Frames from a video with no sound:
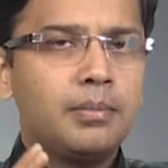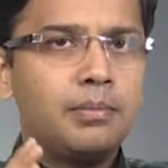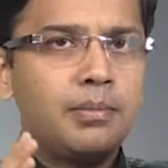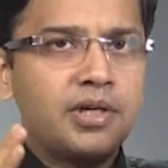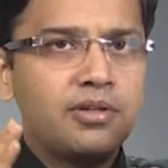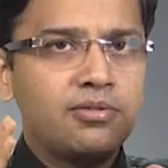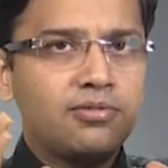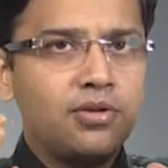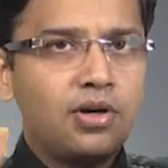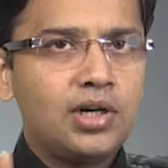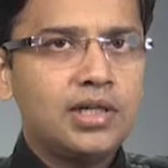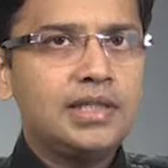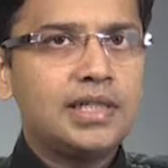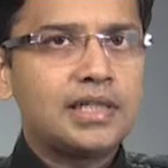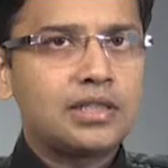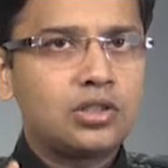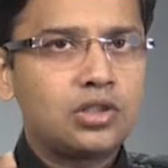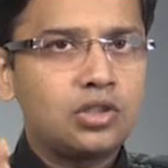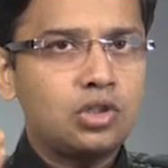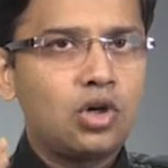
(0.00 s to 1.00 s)
But for
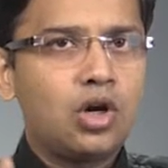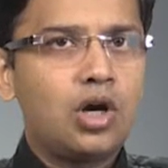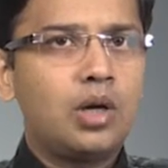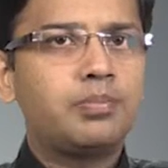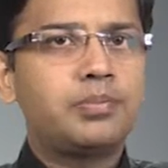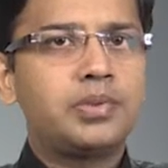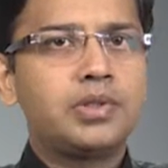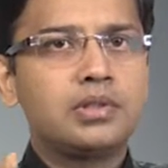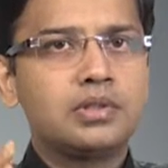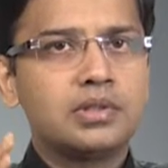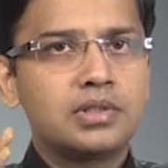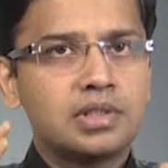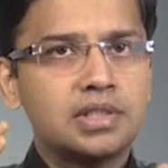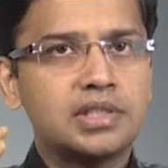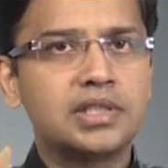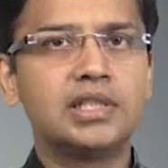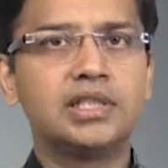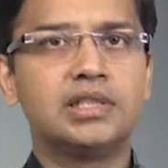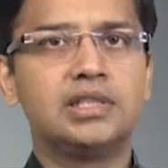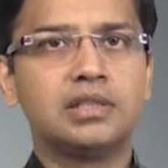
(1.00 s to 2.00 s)
the top
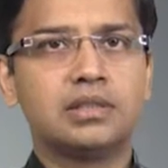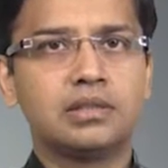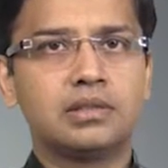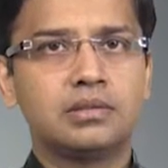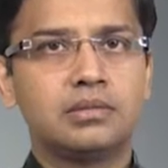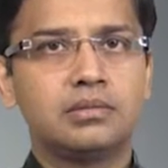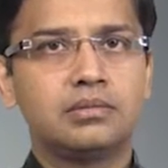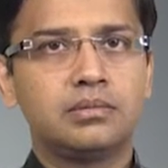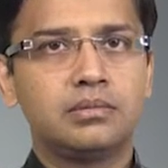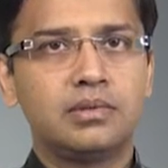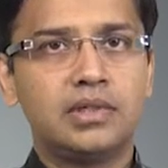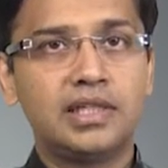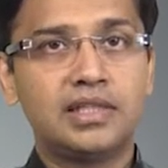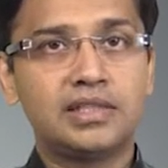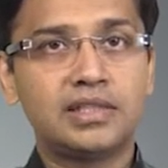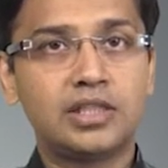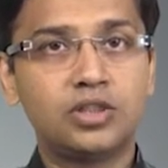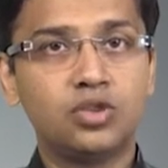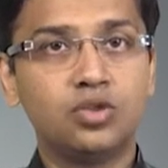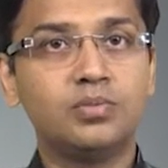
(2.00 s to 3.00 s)
surgeon, let
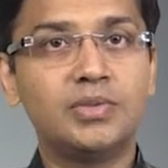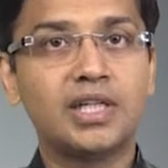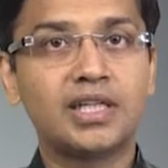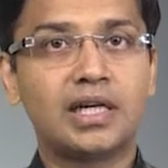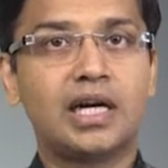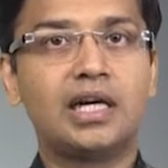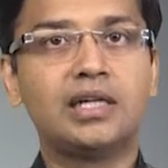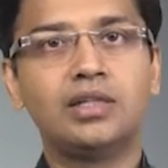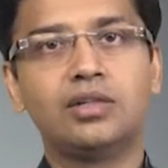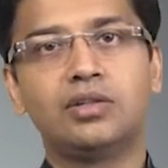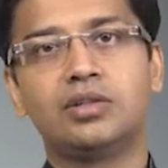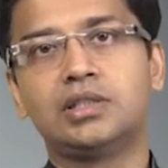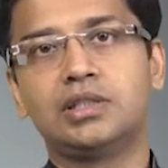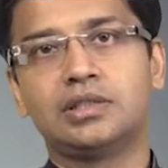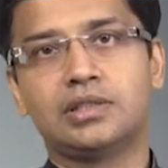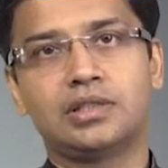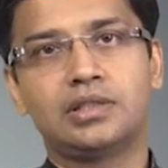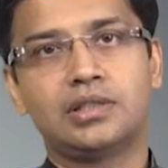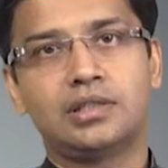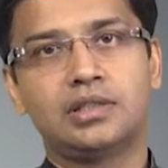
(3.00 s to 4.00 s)
us assume the
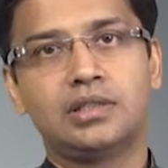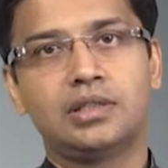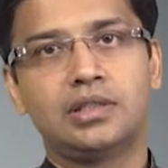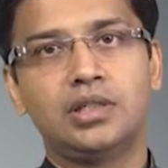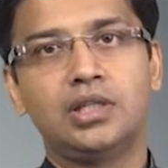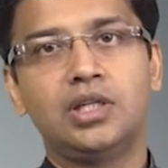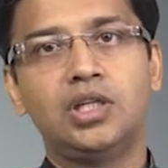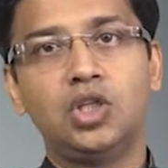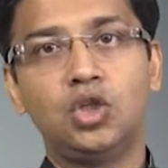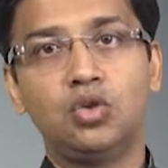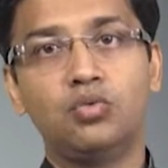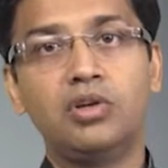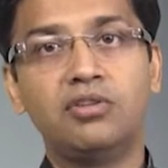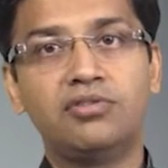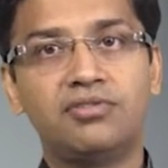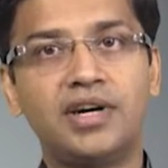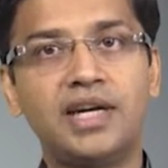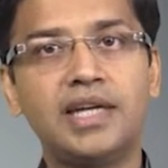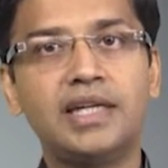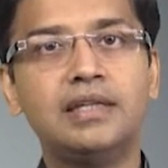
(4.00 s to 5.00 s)
cardiologist, you will
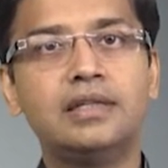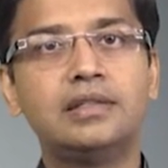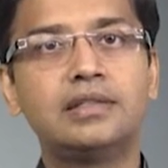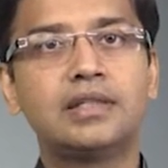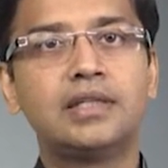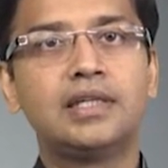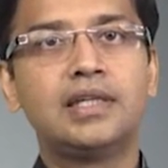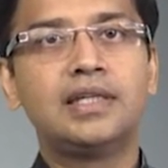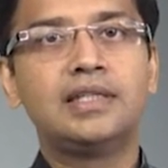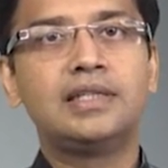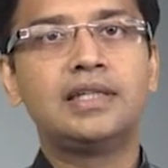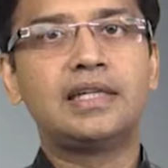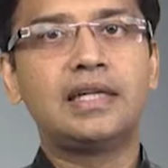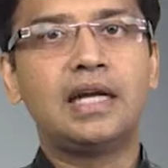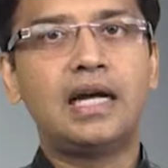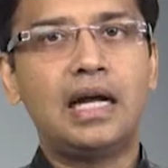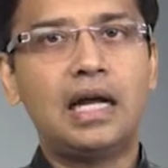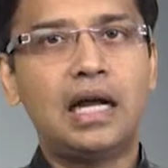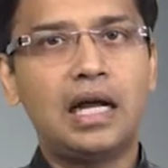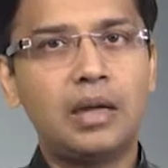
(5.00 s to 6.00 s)
find that
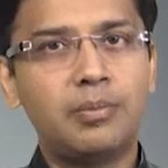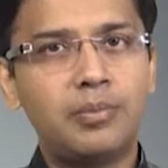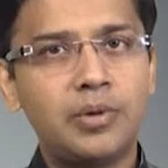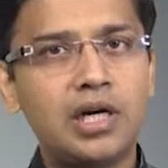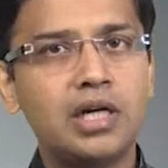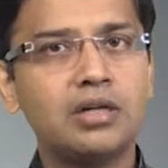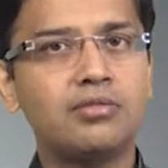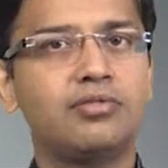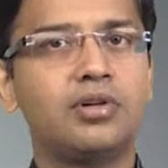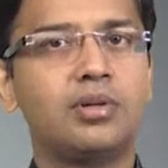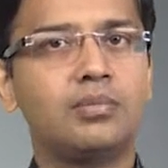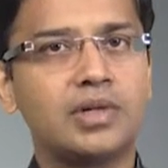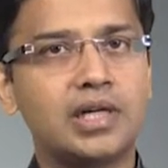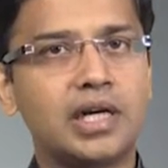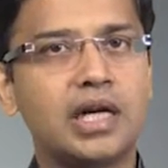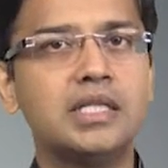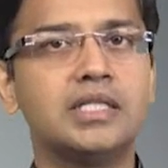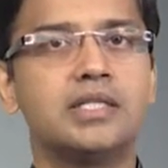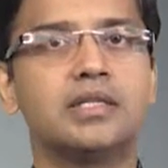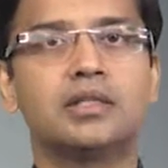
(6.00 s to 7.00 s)
apart from
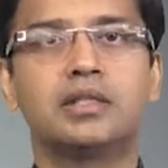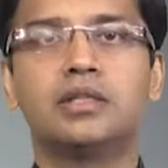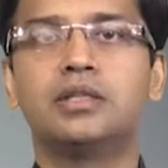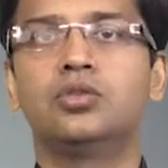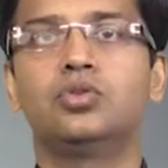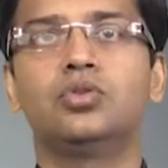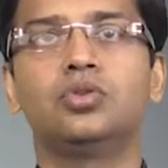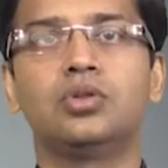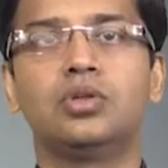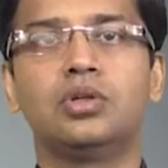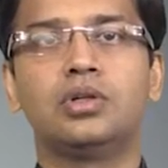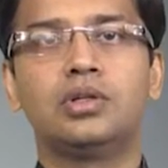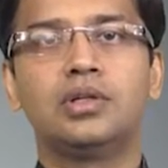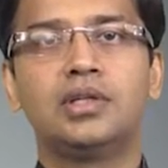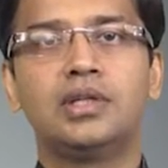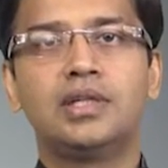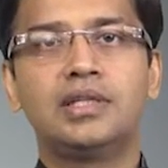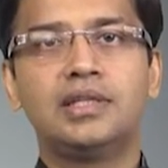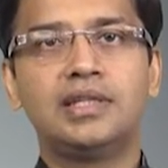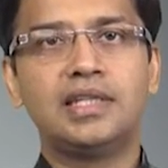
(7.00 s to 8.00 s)
culture control,
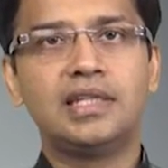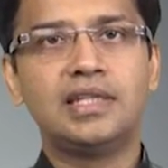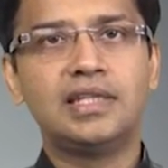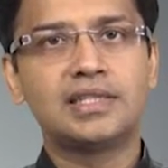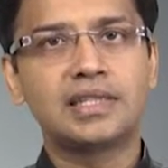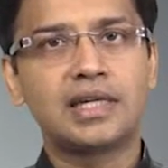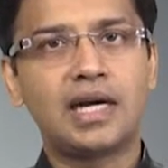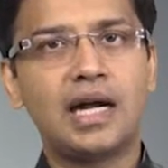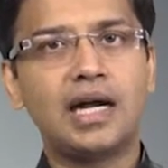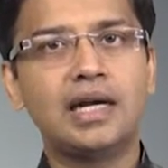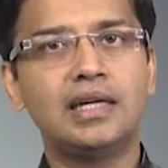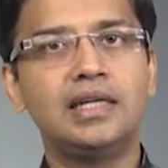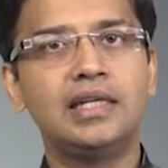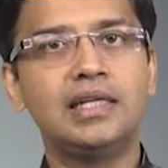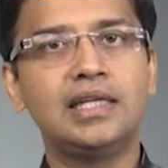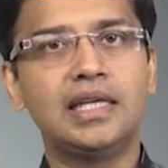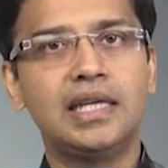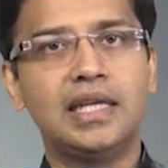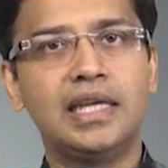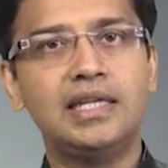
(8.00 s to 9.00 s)
there is
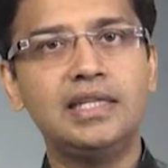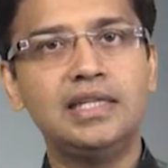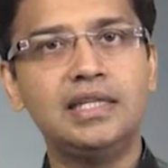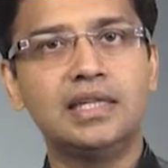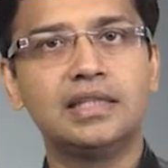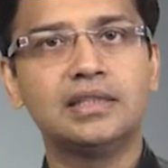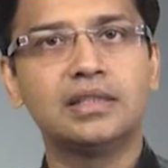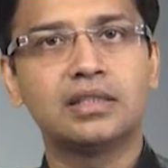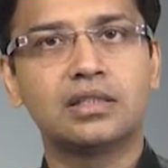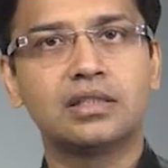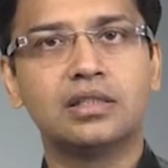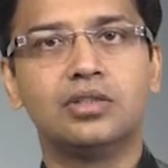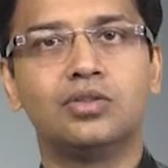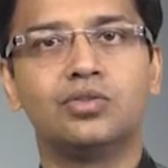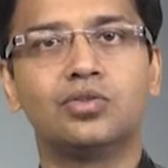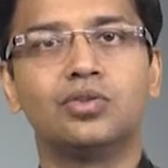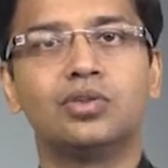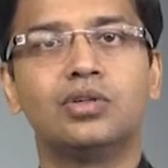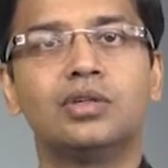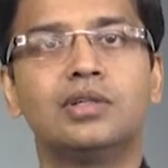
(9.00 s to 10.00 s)
hardly any other
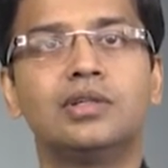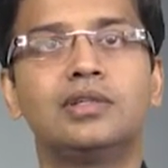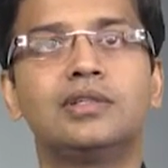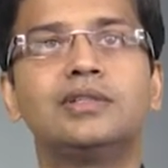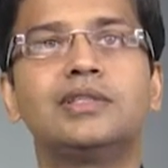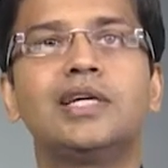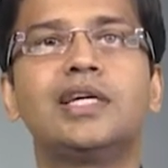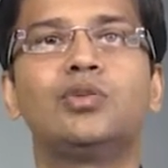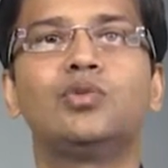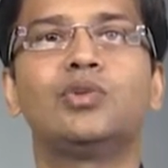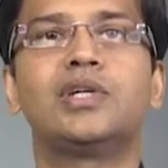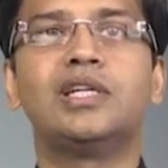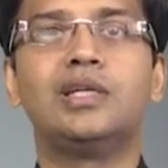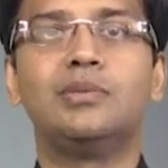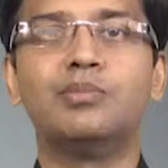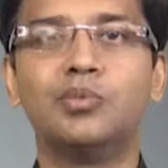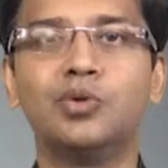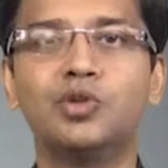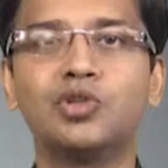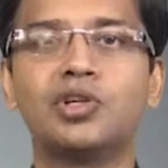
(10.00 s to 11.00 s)
control that you can
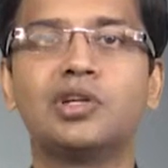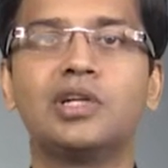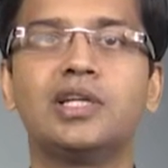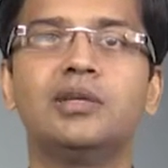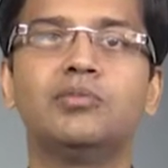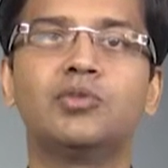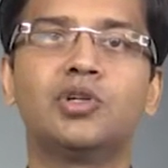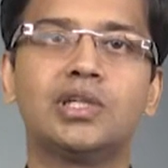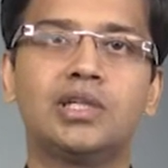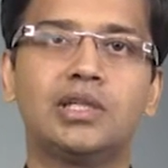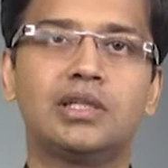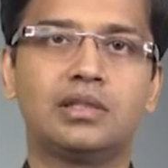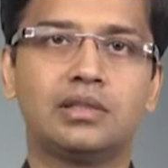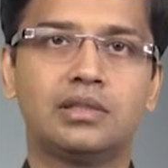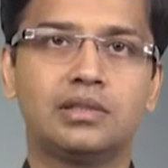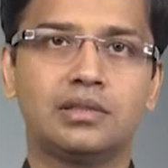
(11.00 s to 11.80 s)
impose on him or her.